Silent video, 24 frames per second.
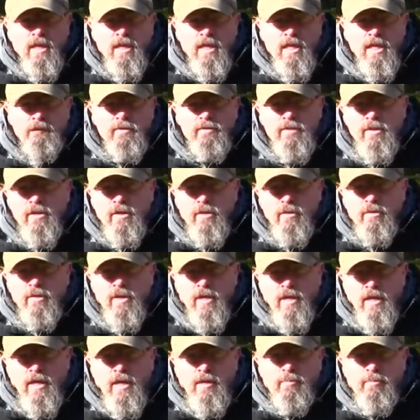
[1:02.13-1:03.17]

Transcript: Even though they are